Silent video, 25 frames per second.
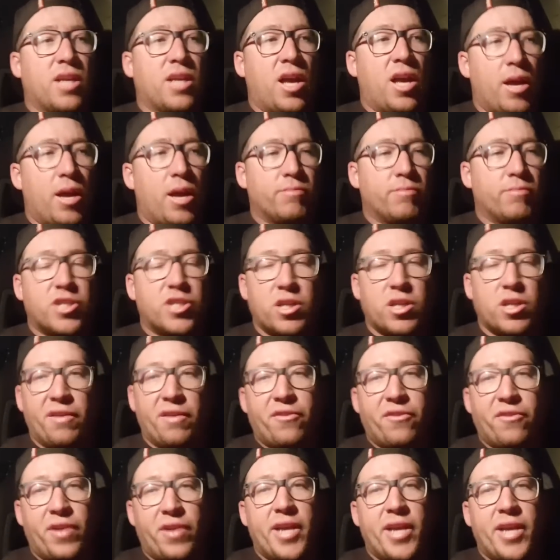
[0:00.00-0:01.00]
showing
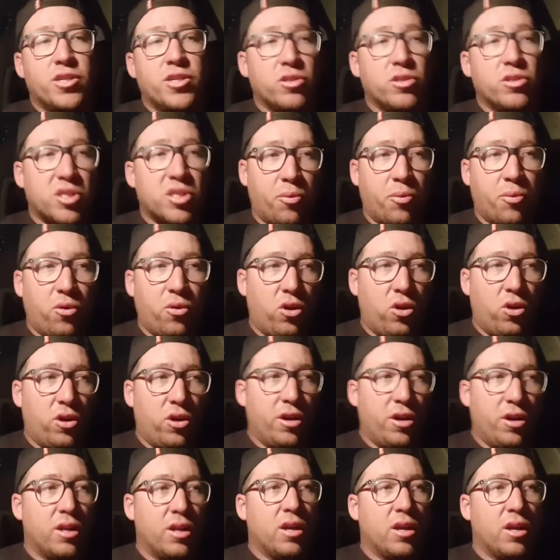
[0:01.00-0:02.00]
financial support.
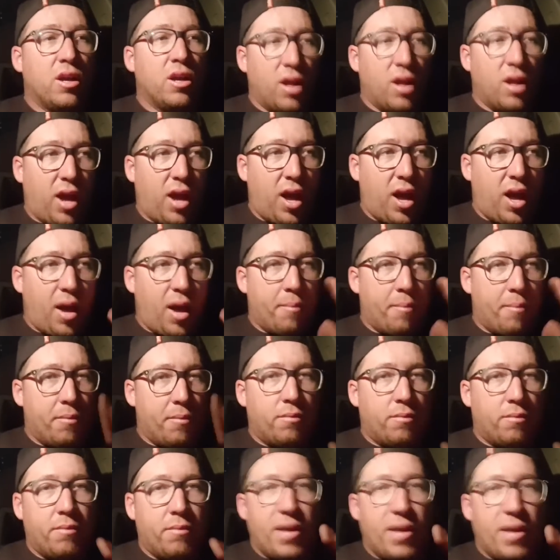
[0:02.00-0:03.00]

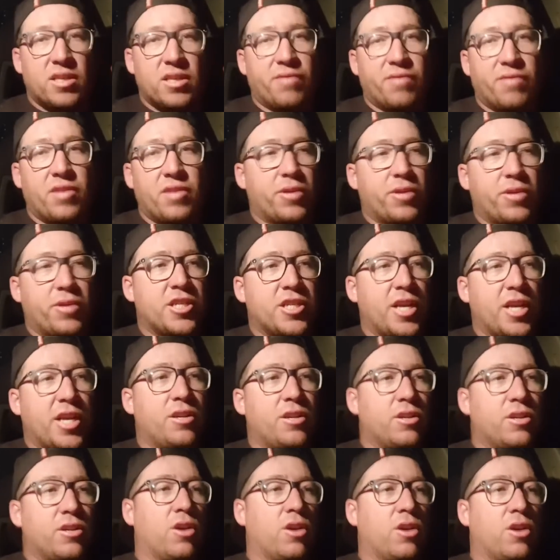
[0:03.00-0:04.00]
Massively appreciate you
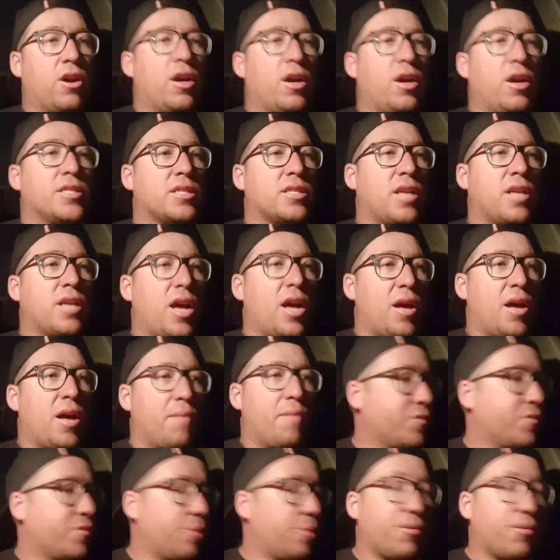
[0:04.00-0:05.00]
guys.
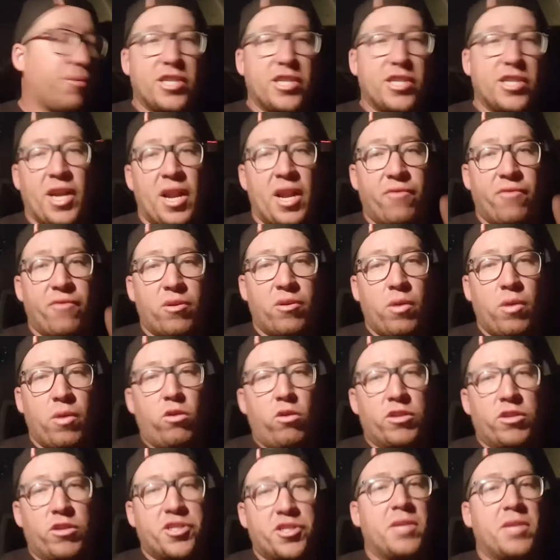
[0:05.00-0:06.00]
I appreciate everyone
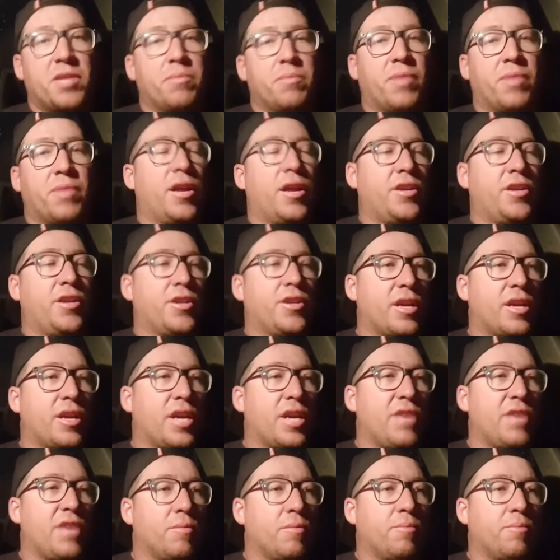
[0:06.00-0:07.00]
watching, but you know,
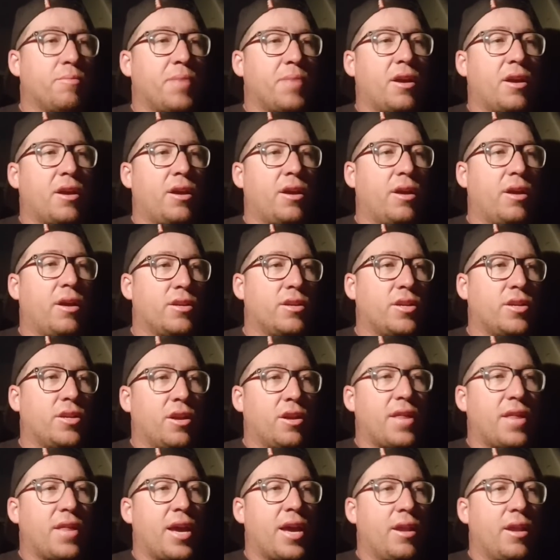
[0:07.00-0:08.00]
even better, you know,
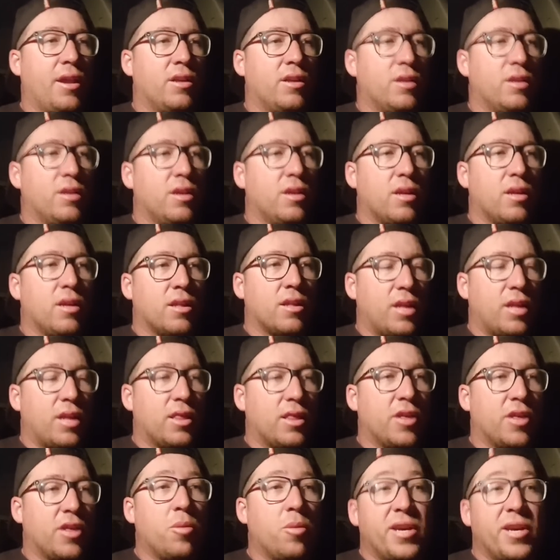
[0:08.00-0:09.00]
that a
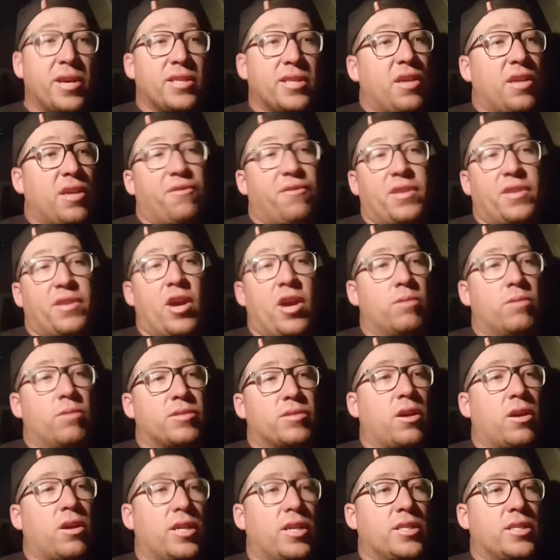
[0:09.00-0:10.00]
little bit definitely helps,
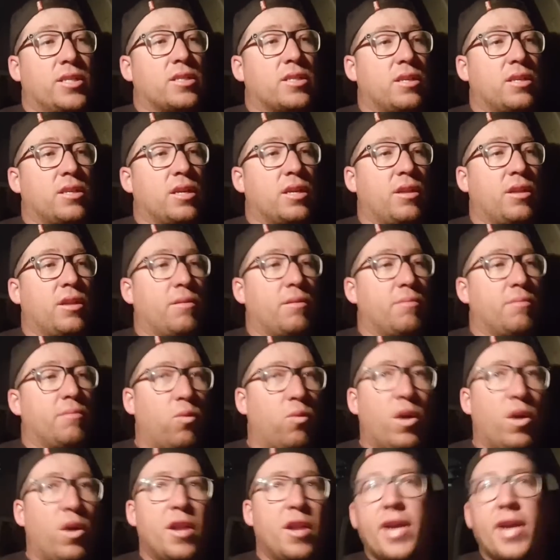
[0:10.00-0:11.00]
guys. One
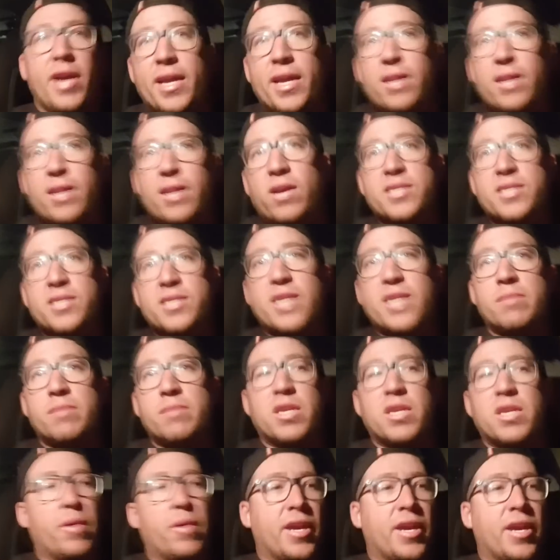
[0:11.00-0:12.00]
of my headlights keeps
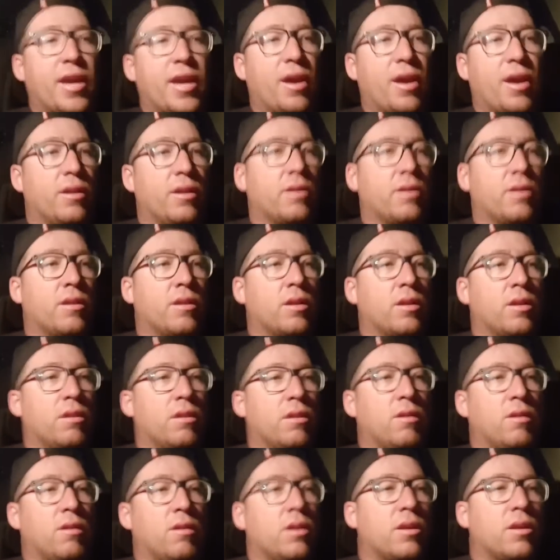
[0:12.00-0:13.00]
going out.
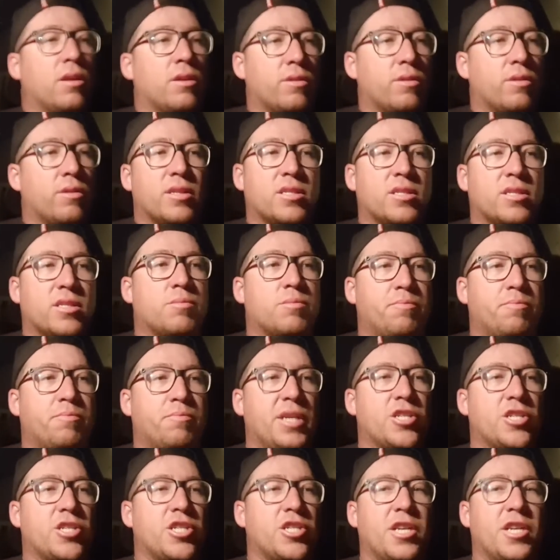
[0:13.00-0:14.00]
It's a bit
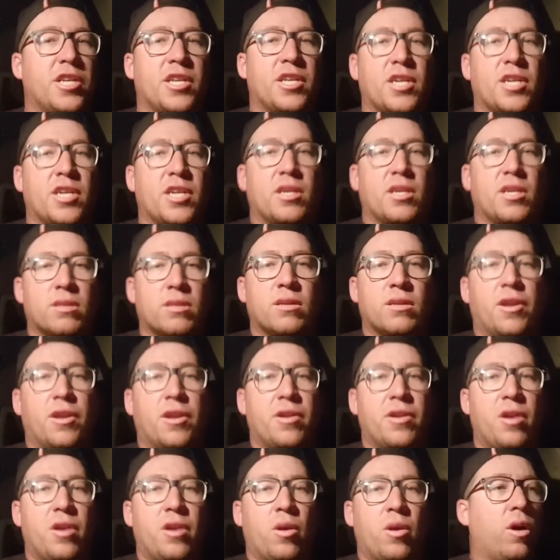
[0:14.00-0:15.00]
shitty. I don't
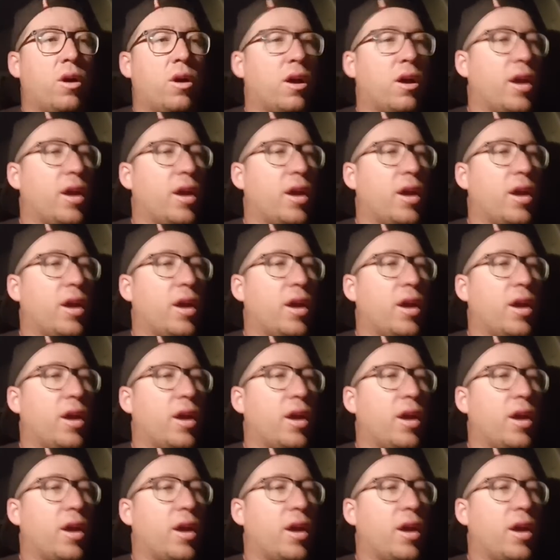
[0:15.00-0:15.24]
know why.